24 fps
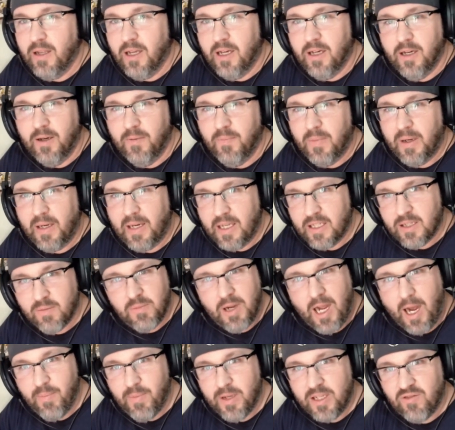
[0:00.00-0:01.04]
I got some
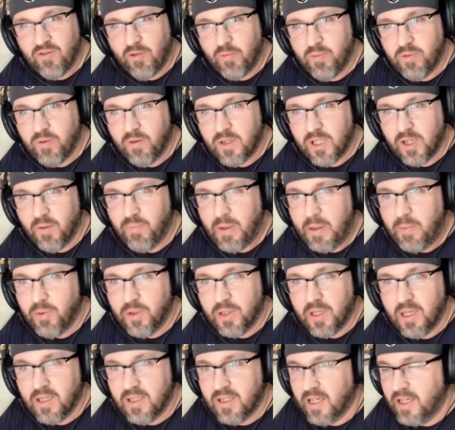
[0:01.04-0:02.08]
comments from some people
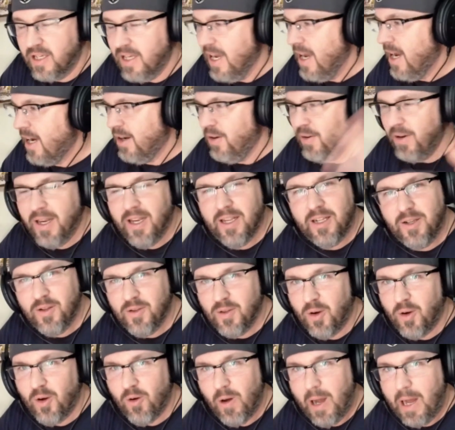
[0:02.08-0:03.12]
that said, yeah, go ahead, do
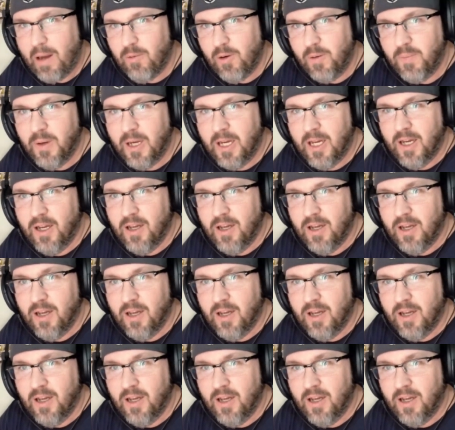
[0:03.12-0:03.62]
the whole album.